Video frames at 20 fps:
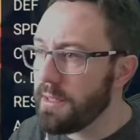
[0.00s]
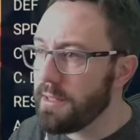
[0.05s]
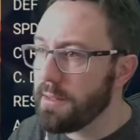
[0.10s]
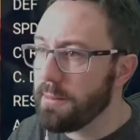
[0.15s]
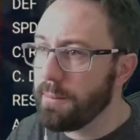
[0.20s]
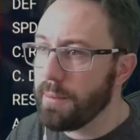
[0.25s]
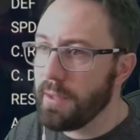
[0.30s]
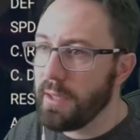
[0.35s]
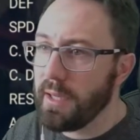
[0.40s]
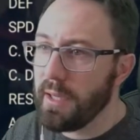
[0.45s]

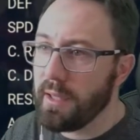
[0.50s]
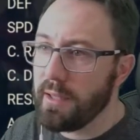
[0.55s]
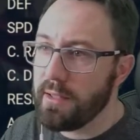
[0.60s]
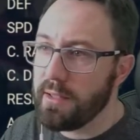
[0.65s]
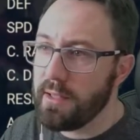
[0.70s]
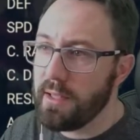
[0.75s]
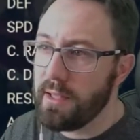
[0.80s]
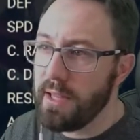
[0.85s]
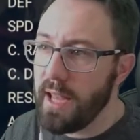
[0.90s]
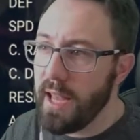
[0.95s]
but has
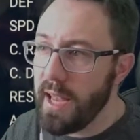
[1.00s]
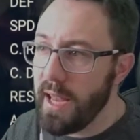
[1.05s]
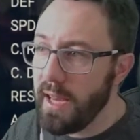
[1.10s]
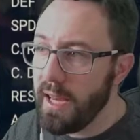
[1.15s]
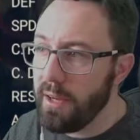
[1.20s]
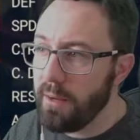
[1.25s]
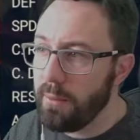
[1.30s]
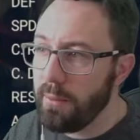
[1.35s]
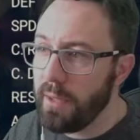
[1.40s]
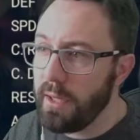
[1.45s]
an
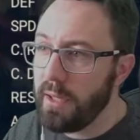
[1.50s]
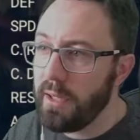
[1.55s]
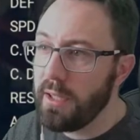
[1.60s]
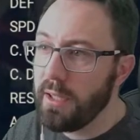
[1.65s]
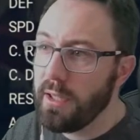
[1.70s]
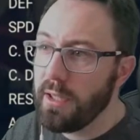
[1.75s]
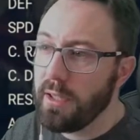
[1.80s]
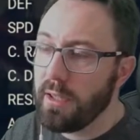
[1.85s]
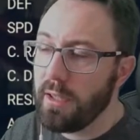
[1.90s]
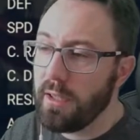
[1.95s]
AoE
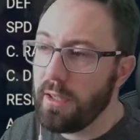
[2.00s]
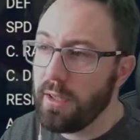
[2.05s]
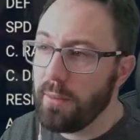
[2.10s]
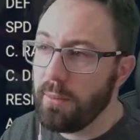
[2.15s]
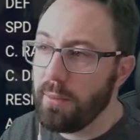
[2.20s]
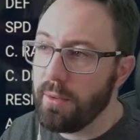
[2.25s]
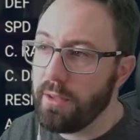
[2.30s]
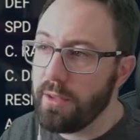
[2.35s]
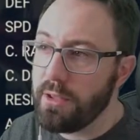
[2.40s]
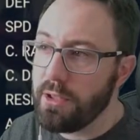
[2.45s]

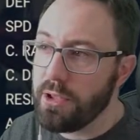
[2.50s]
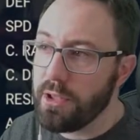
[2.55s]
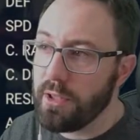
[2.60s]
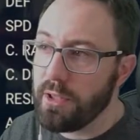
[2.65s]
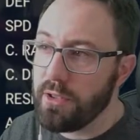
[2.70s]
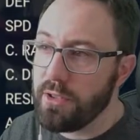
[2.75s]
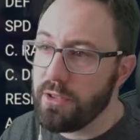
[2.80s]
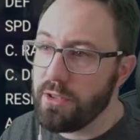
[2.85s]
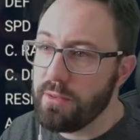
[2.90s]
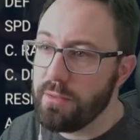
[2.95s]
with a
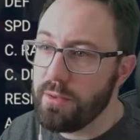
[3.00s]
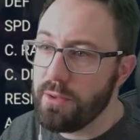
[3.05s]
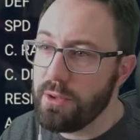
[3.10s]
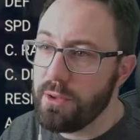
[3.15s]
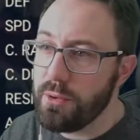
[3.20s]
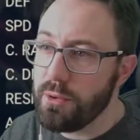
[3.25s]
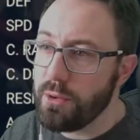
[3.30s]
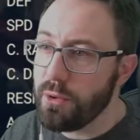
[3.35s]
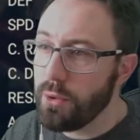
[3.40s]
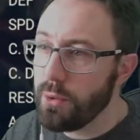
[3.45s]
chance to
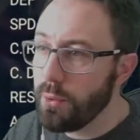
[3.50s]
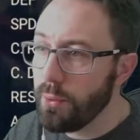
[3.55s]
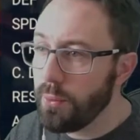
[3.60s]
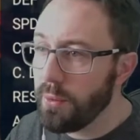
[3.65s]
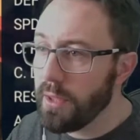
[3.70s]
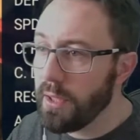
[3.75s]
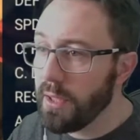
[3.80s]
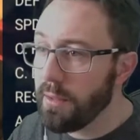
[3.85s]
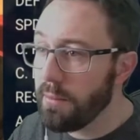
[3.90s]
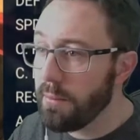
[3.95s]
reduce
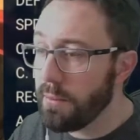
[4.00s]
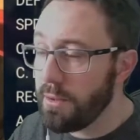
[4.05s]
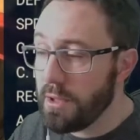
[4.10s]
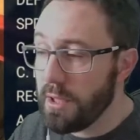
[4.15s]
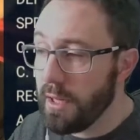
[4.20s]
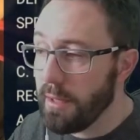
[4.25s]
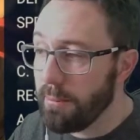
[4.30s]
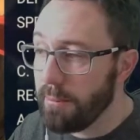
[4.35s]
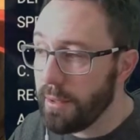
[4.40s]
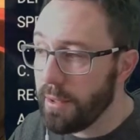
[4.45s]
cooldown, which
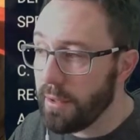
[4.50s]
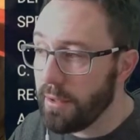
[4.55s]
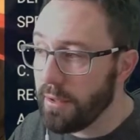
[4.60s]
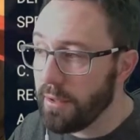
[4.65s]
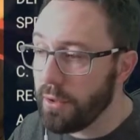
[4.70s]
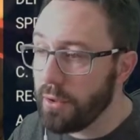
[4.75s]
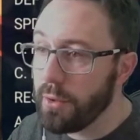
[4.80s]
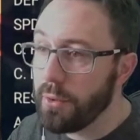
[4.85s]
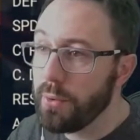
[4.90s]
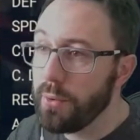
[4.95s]
can be kind of
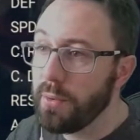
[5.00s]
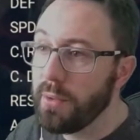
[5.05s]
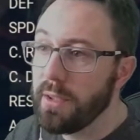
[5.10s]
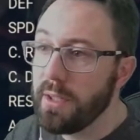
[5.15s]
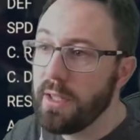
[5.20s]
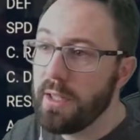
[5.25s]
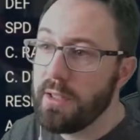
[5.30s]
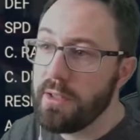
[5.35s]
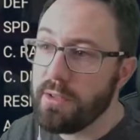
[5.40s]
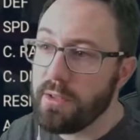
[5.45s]
cool.
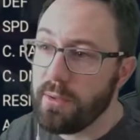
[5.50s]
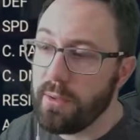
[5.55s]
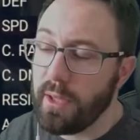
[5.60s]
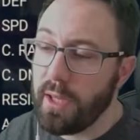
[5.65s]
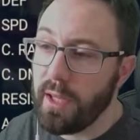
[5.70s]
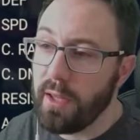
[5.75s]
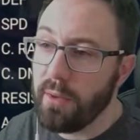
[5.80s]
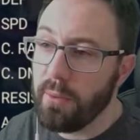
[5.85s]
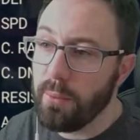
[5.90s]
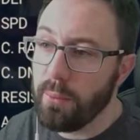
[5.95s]
So
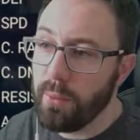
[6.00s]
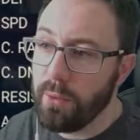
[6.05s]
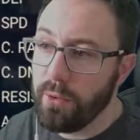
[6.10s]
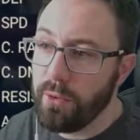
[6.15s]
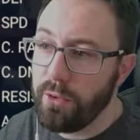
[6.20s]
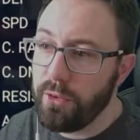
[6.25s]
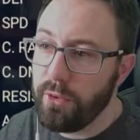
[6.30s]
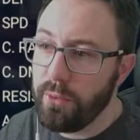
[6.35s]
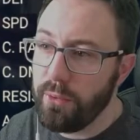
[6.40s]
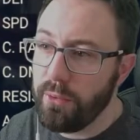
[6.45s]
again, 1,
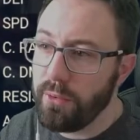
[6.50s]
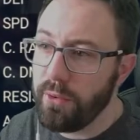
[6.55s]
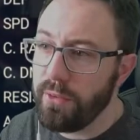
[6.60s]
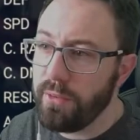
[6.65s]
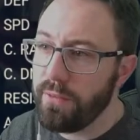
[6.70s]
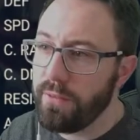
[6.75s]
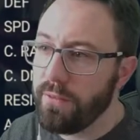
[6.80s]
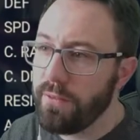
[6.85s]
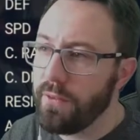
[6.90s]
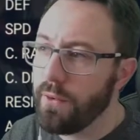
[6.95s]
2, 3,
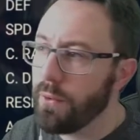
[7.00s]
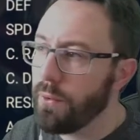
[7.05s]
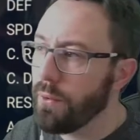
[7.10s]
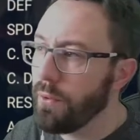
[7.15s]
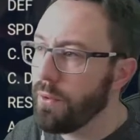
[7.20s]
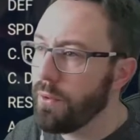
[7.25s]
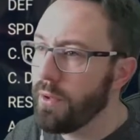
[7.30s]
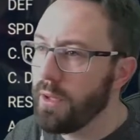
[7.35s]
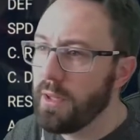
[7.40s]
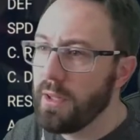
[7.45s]

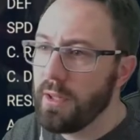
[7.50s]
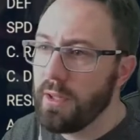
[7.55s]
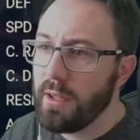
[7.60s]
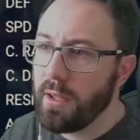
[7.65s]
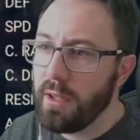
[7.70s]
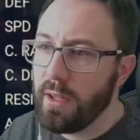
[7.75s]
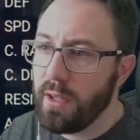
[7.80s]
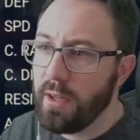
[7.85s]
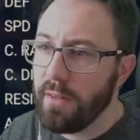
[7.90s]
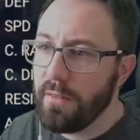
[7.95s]
4,
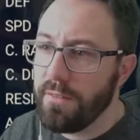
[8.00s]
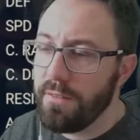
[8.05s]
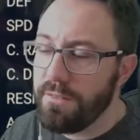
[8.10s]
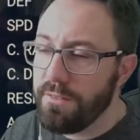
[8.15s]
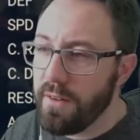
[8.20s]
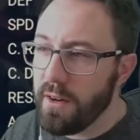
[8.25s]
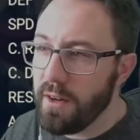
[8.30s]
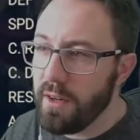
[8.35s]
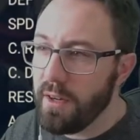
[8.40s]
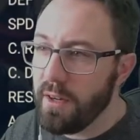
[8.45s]

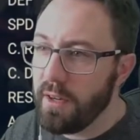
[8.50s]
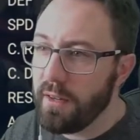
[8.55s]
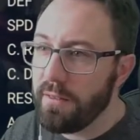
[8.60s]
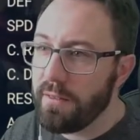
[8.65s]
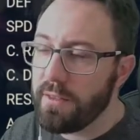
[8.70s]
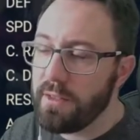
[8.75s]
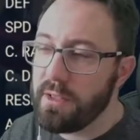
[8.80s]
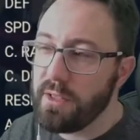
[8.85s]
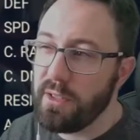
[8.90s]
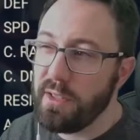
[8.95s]
5.
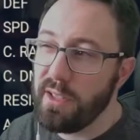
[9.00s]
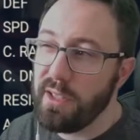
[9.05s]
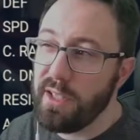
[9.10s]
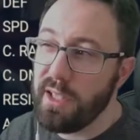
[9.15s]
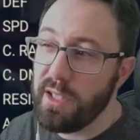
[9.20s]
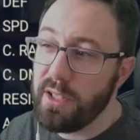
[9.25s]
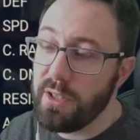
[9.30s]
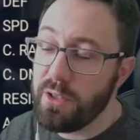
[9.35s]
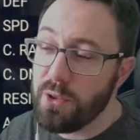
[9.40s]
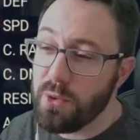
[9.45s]
So you
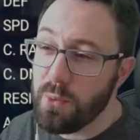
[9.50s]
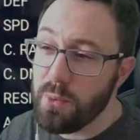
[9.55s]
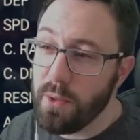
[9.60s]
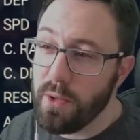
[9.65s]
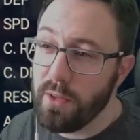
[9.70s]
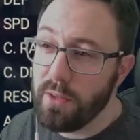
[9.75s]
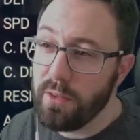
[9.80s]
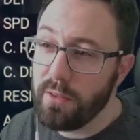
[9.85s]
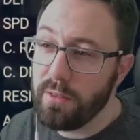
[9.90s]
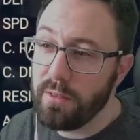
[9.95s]
need
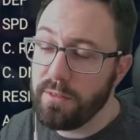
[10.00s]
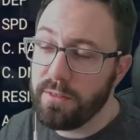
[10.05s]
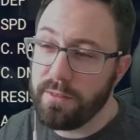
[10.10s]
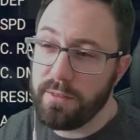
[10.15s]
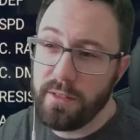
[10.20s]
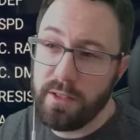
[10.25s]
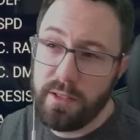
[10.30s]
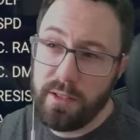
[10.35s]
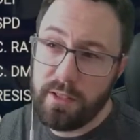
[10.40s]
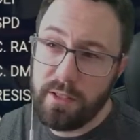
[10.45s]
12
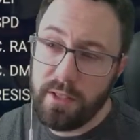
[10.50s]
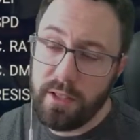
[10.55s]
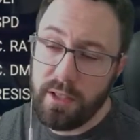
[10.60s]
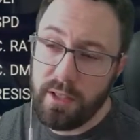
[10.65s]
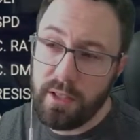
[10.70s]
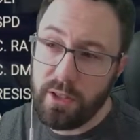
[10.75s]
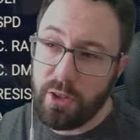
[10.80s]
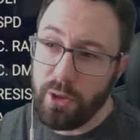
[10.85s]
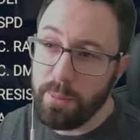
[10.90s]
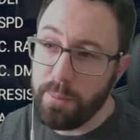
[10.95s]

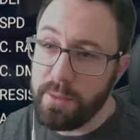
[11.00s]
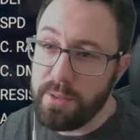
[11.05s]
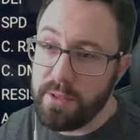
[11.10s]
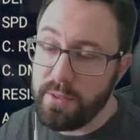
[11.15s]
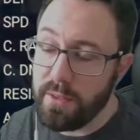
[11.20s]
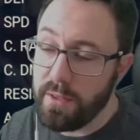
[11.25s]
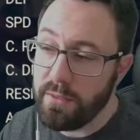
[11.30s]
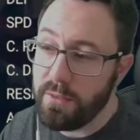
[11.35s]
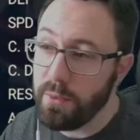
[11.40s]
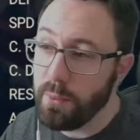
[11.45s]
copies of
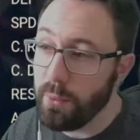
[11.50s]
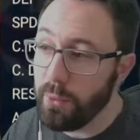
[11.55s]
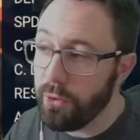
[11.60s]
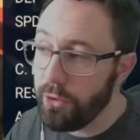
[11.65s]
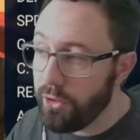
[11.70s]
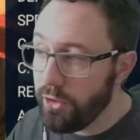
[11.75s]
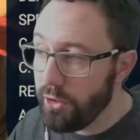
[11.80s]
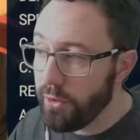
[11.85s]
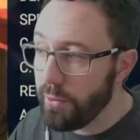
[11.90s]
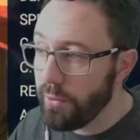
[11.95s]
her if you want
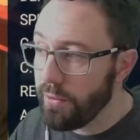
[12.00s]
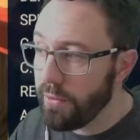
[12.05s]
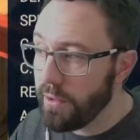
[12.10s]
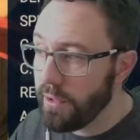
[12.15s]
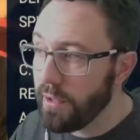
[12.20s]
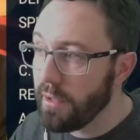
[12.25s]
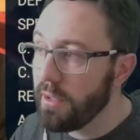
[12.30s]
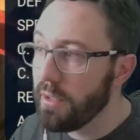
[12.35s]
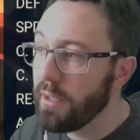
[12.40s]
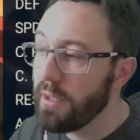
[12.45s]
2 of
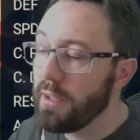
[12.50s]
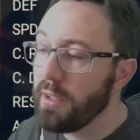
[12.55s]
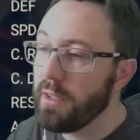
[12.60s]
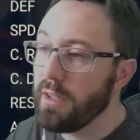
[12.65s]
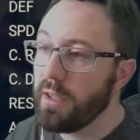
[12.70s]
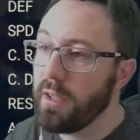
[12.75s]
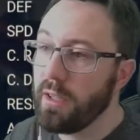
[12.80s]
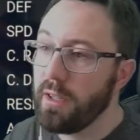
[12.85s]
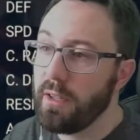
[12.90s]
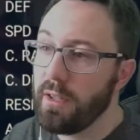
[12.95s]
her,
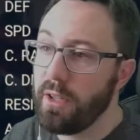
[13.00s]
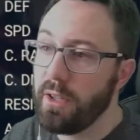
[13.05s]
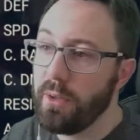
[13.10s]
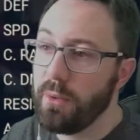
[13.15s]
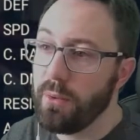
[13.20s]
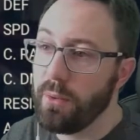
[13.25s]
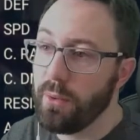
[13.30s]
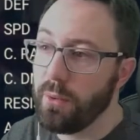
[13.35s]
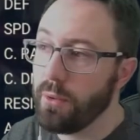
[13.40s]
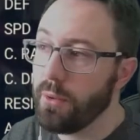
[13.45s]

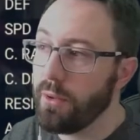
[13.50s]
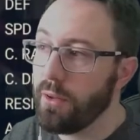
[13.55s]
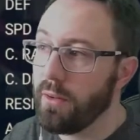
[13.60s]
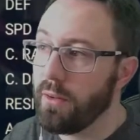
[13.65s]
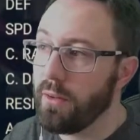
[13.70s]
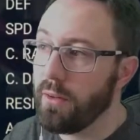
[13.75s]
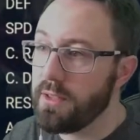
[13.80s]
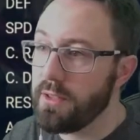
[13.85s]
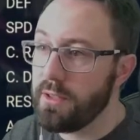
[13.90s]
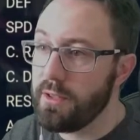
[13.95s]
or
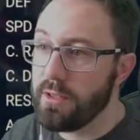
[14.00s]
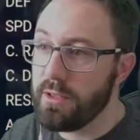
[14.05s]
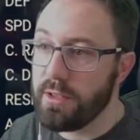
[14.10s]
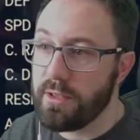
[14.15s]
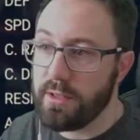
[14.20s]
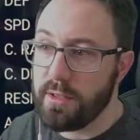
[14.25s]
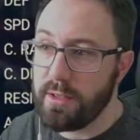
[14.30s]
obviously just